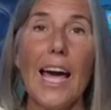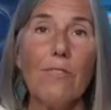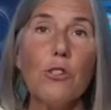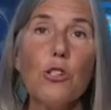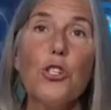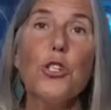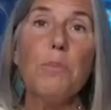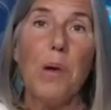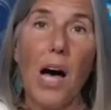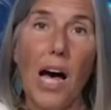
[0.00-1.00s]
after
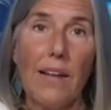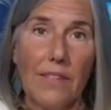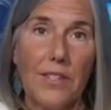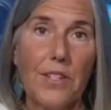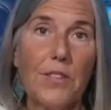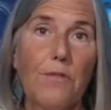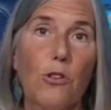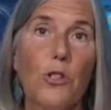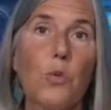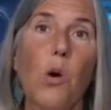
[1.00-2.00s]
Shabbat, this is
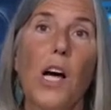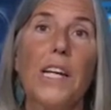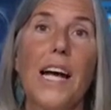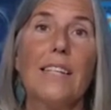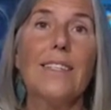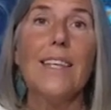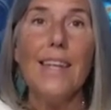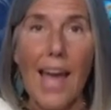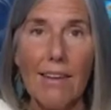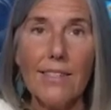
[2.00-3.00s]
verse 1, as the
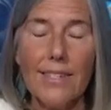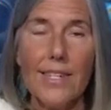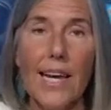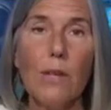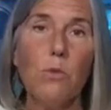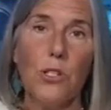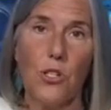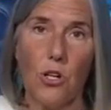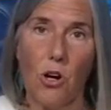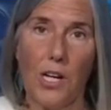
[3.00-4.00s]
next day was
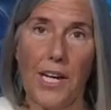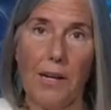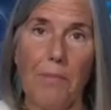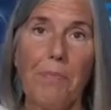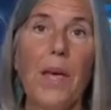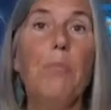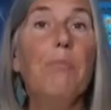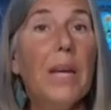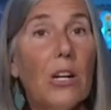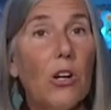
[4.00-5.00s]
dawning,
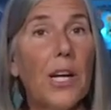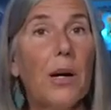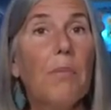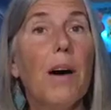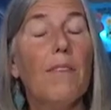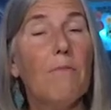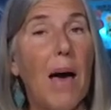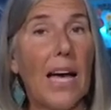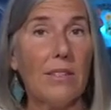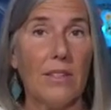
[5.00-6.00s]
Miriam of
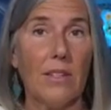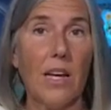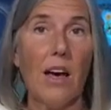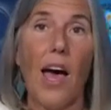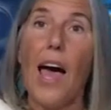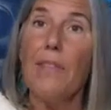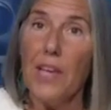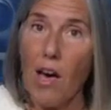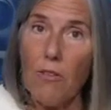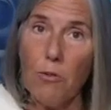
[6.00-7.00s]
Magdala and
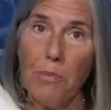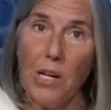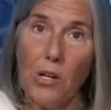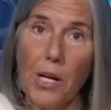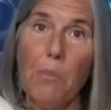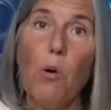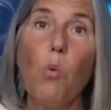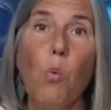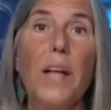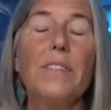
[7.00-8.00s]
the other Miriam
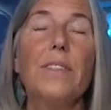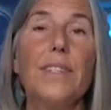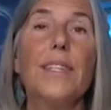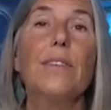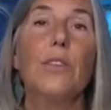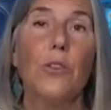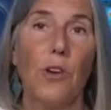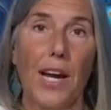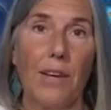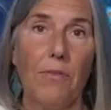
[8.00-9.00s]
went to see the
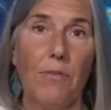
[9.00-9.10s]
grave.